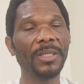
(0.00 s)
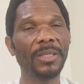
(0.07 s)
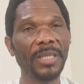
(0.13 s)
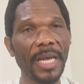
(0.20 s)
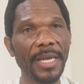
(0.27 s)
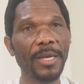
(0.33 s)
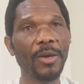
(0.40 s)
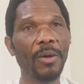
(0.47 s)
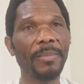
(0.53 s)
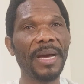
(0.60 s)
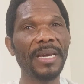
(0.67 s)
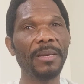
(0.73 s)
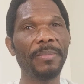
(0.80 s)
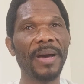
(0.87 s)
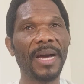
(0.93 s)
Take your
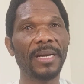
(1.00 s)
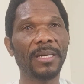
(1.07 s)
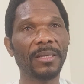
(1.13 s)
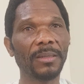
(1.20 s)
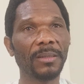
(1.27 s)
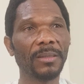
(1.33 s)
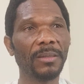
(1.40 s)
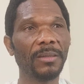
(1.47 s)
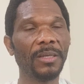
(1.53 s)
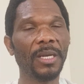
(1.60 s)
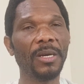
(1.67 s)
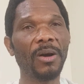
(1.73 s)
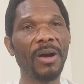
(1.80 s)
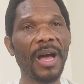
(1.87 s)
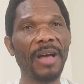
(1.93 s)
money back. They
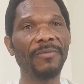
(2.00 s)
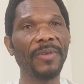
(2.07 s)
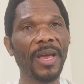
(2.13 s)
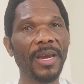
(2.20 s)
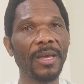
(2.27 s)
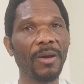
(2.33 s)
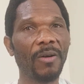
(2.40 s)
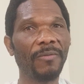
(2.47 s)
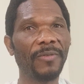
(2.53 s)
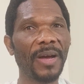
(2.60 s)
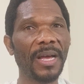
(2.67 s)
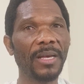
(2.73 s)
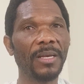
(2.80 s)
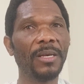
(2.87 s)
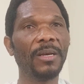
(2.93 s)
don't have any offer
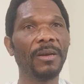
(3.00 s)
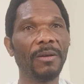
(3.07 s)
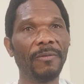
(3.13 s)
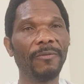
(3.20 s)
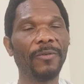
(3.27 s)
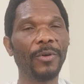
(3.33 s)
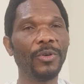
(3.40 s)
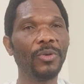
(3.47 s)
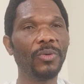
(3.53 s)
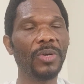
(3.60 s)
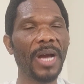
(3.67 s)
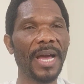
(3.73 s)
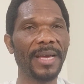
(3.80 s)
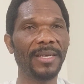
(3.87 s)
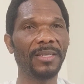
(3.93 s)
for you
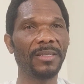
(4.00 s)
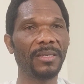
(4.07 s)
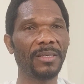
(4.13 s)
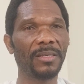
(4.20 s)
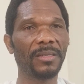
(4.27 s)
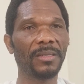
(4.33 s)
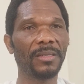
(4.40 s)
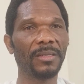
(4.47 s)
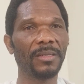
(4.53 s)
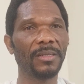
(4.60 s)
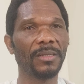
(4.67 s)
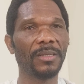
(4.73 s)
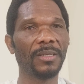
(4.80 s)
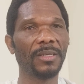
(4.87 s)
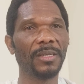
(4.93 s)
guys.
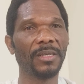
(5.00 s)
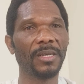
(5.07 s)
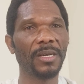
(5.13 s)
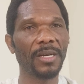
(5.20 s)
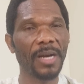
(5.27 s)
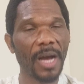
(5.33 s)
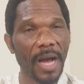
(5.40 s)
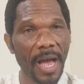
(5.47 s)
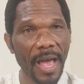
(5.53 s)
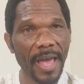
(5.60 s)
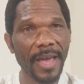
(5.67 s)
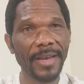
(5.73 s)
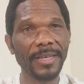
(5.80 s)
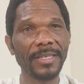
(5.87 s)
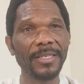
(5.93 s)

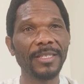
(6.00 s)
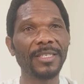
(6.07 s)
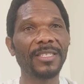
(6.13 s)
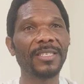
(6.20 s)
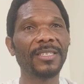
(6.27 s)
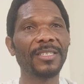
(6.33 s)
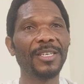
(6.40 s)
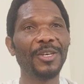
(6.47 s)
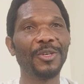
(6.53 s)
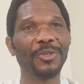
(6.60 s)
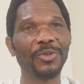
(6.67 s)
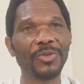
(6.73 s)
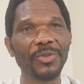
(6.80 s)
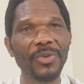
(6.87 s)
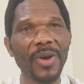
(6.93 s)
And
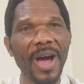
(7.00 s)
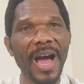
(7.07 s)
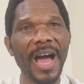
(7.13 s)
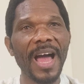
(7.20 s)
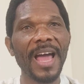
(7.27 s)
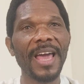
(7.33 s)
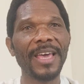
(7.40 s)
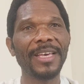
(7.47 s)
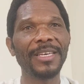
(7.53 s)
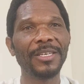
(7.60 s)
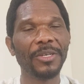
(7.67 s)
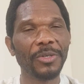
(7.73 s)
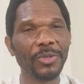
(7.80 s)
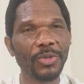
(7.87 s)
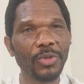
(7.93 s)
try
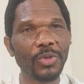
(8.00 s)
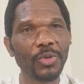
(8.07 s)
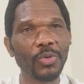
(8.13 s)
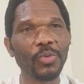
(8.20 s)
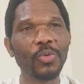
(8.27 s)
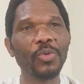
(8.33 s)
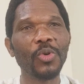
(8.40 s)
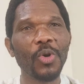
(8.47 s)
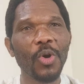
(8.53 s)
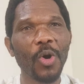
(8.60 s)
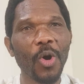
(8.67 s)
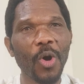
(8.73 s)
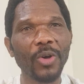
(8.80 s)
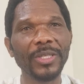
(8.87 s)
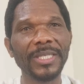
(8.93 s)
to
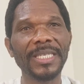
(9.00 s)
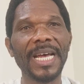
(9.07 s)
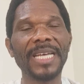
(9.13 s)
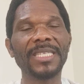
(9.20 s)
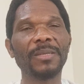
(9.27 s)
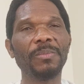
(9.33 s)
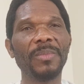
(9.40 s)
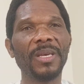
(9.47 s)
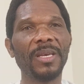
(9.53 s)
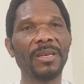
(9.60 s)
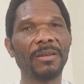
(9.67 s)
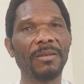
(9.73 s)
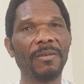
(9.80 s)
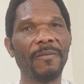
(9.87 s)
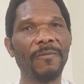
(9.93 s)
contact me
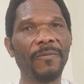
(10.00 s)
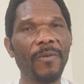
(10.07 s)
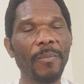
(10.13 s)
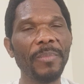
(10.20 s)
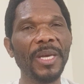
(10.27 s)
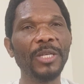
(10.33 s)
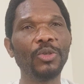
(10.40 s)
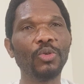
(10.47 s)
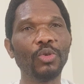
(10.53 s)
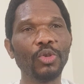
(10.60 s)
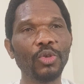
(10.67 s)
for me to